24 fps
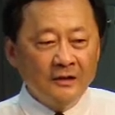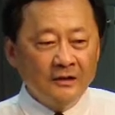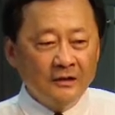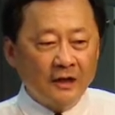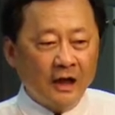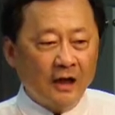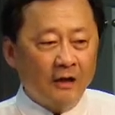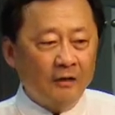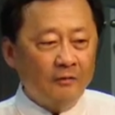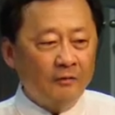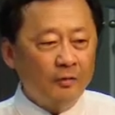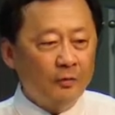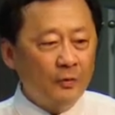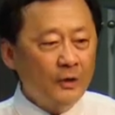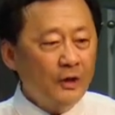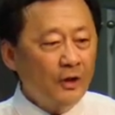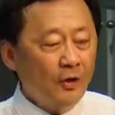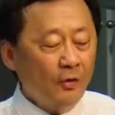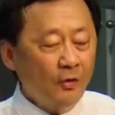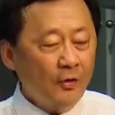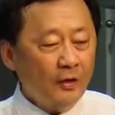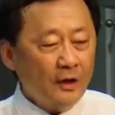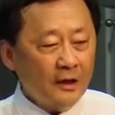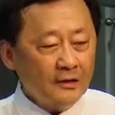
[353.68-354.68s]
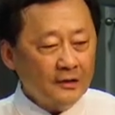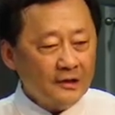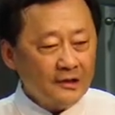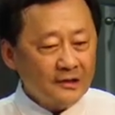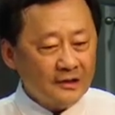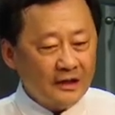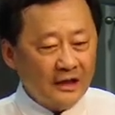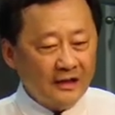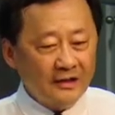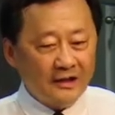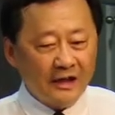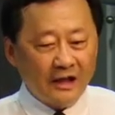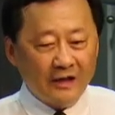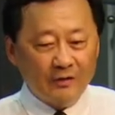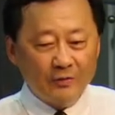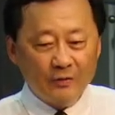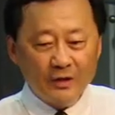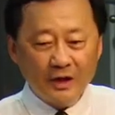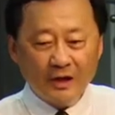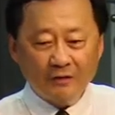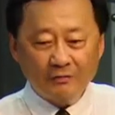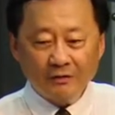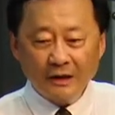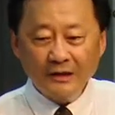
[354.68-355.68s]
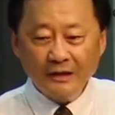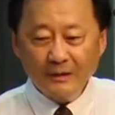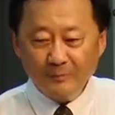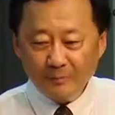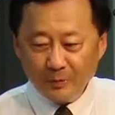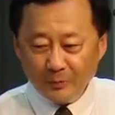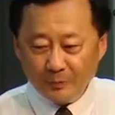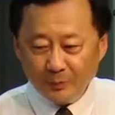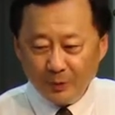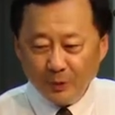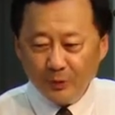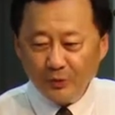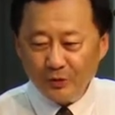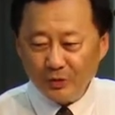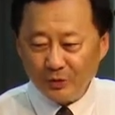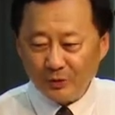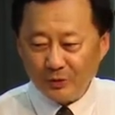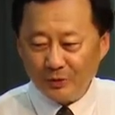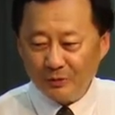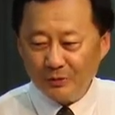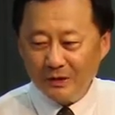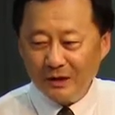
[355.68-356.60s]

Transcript: Now, we all understand that we are writing proposals.